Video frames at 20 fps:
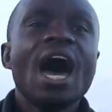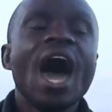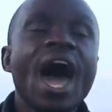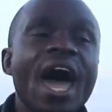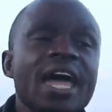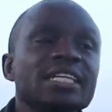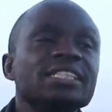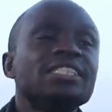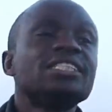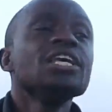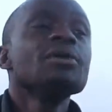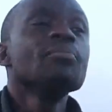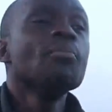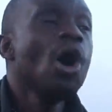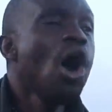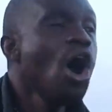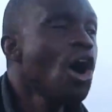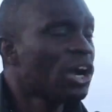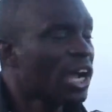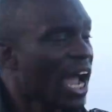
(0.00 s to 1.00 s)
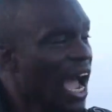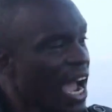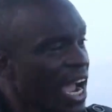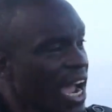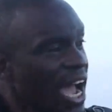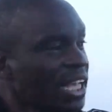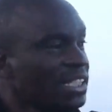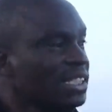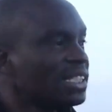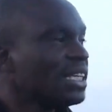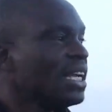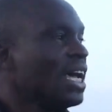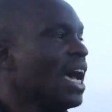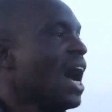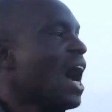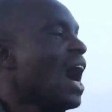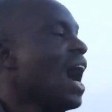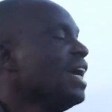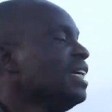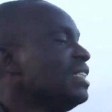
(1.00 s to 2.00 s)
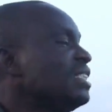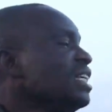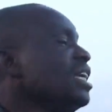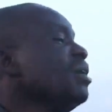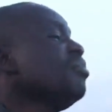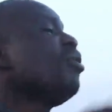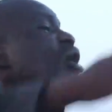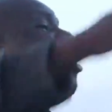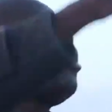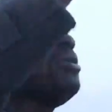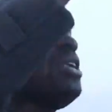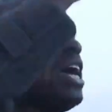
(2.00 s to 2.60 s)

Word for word: I see more Kangas, I see more